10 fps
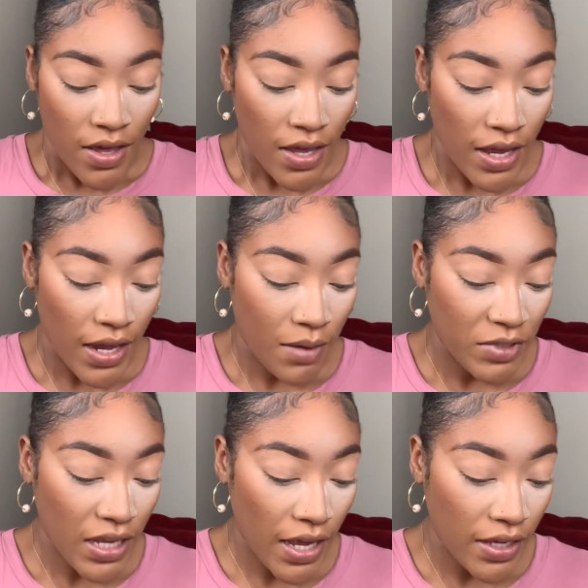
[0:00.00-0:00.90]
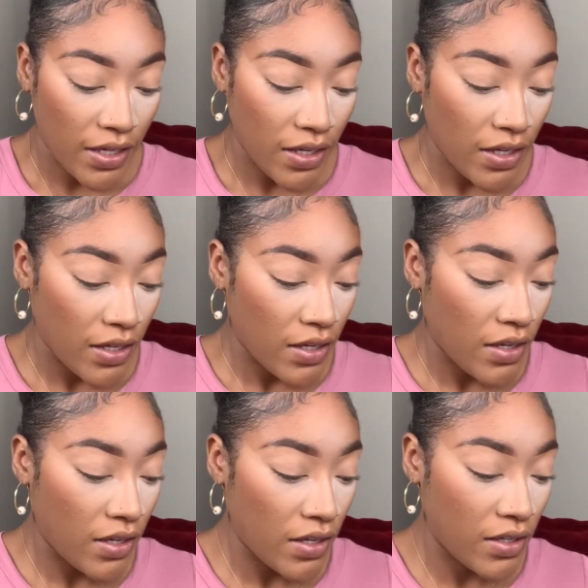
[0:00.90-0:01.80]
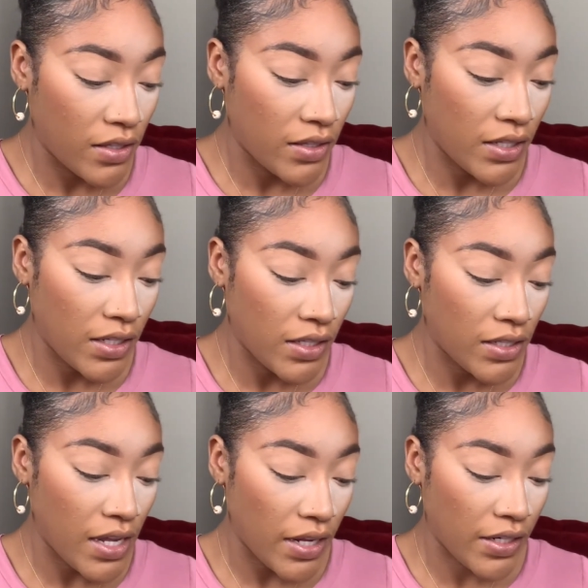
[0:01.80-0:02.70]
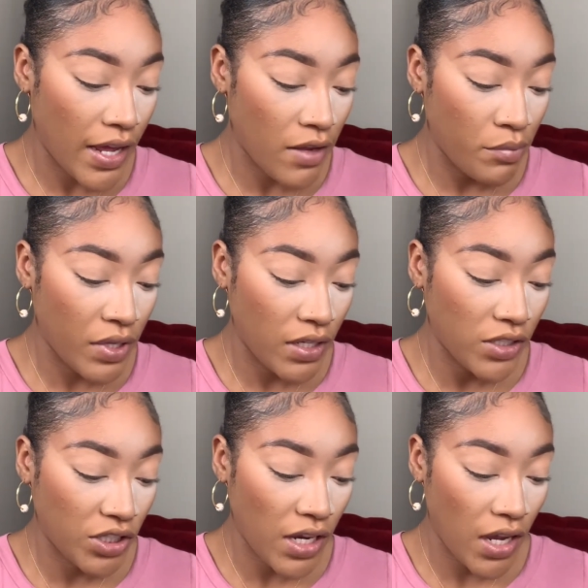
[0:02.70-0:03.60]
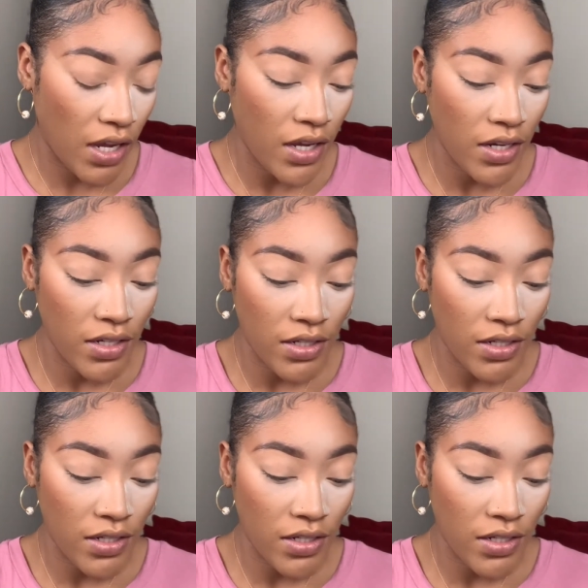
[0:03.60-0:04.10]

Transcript: and I'm taking this like light pink shade.